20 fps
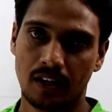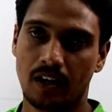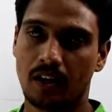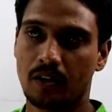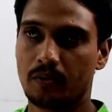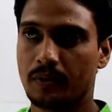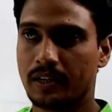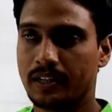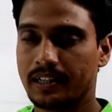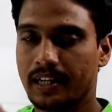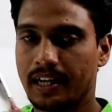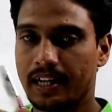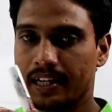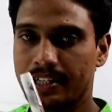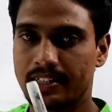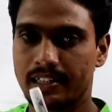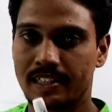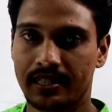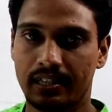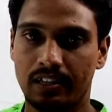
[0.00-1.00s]
or when there
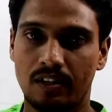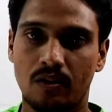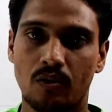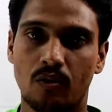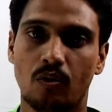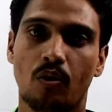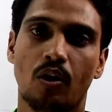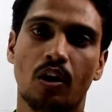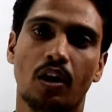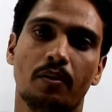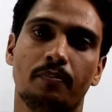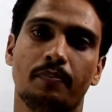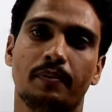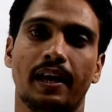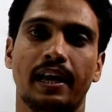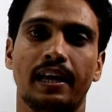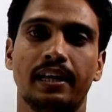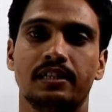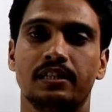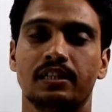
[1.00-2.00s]
is a lower
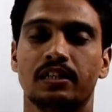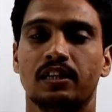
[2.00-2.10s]
price,